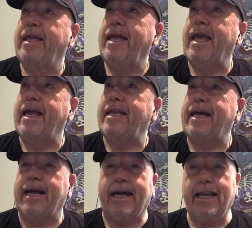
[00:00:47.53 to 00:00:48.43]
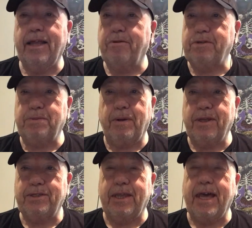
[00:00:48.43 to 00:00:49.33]
And got a lot of
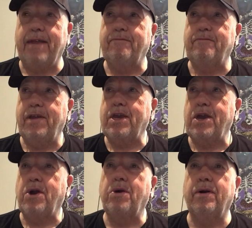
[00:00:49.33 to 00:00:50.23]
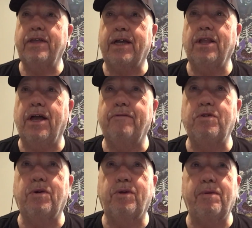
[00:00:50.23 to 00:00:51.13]
response to that video. I think a lot of
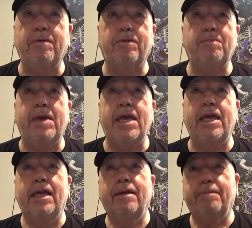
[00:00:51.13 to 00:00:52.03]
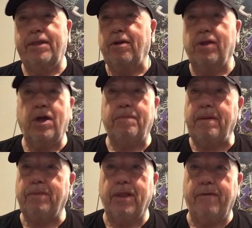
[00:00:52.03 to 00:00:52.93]
you agree with me, but there are a lot of
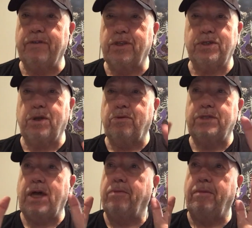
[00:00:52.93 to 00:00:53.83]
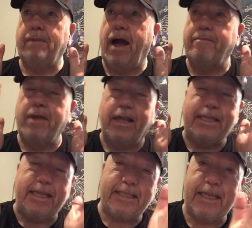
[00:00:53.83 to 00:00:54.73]
people loving the Stones album. I'm not
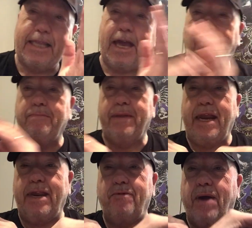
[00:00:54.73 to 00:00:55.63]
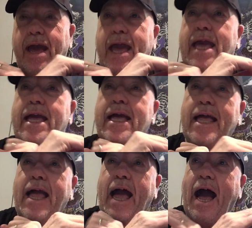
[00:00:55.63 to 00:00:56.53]
dissing the album in any way.
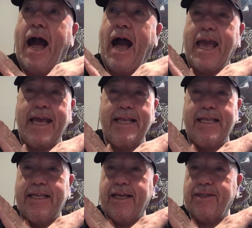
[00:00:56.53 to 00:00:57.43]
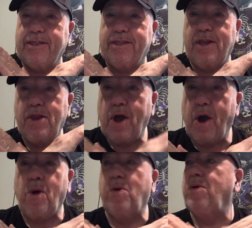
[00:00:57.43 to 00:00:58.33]
I just
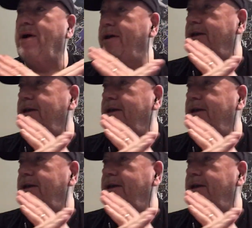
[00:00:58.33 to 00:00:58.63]
know